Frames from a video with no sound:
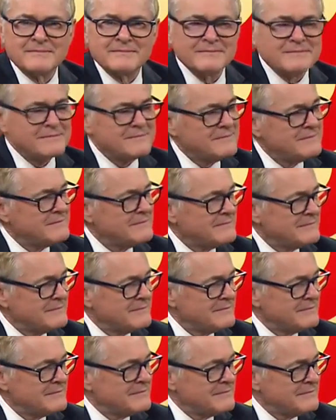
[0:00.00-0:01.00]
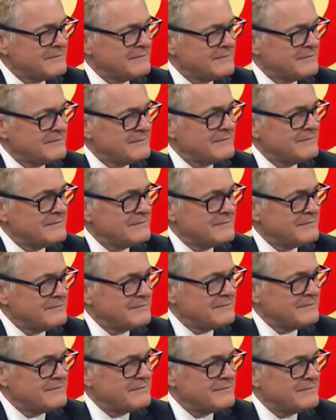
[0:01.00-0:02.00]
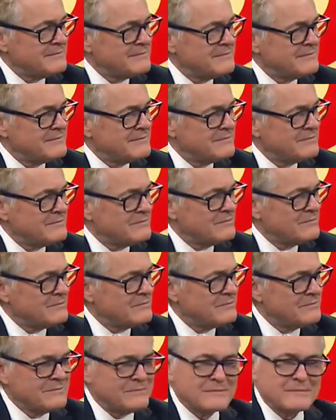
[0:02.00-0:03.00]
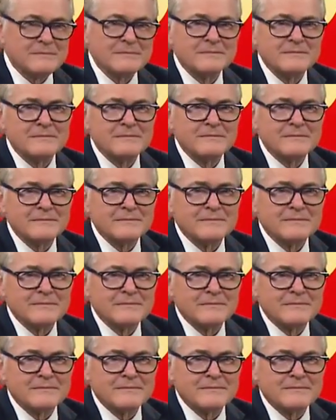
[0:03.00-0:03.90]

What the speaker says: No words are spoken by the person on screen.